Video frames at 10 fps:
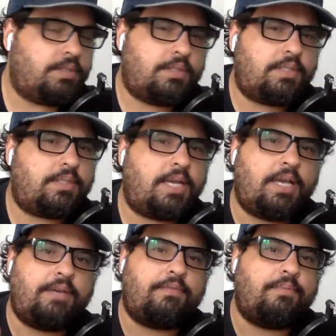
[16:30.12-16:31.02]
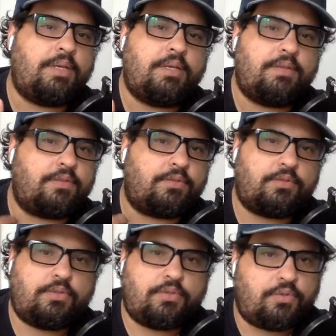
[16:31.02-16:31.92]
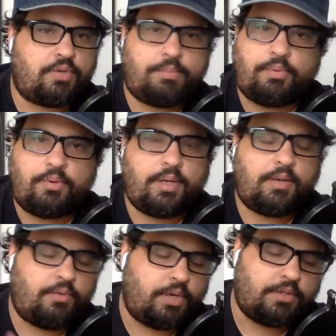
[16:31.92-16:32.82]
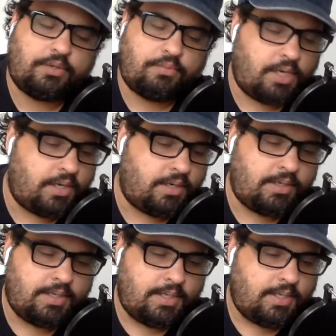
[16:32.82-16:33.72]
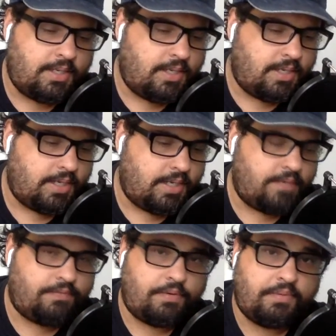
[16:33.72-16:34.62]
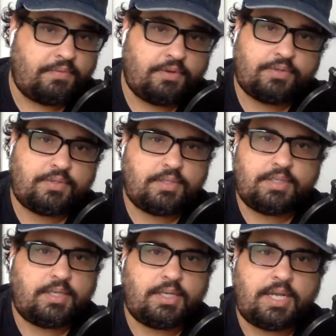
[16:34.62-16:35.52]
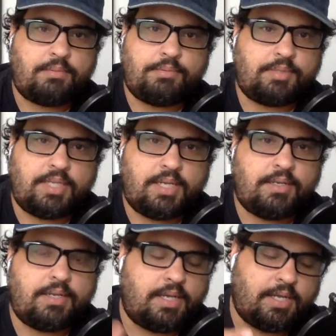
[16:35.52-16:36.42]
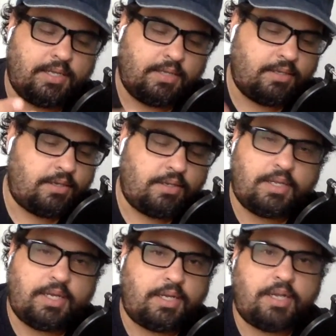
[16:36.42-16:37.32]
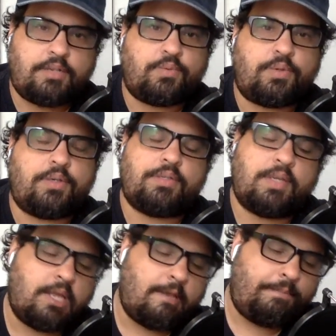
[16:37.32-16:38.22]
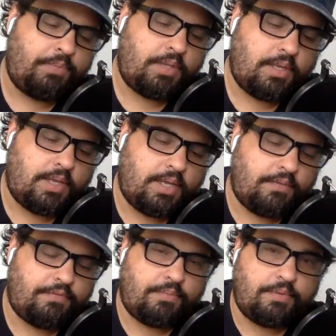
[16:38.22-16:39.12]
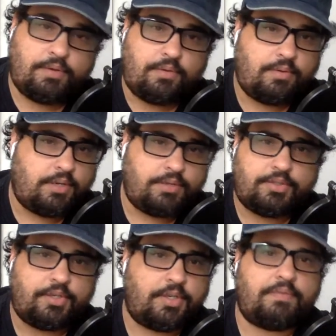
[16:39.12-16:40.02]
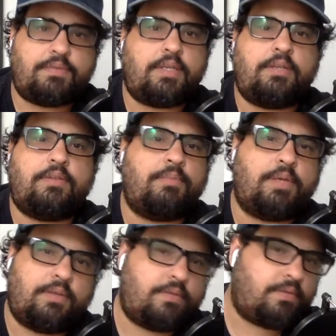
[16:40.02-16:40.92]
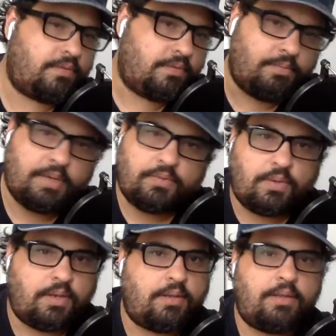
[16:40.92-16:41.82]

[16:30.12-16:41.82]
This guy for me is a great poet, great songwriter, and from the first album 10, I got his words, and from the whole alternative scene, to me, he's the best one.